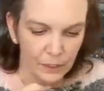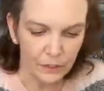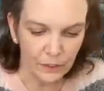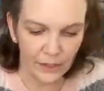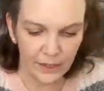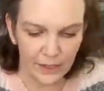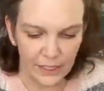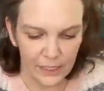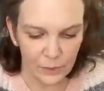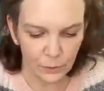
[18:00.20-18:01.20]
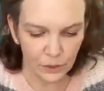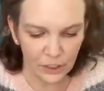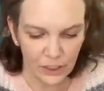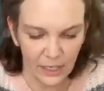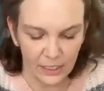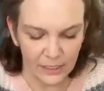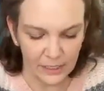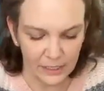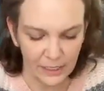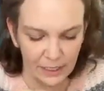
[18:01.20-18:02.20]
So then these will just kind of
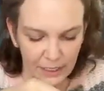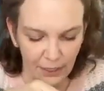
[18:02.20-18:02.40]
sit in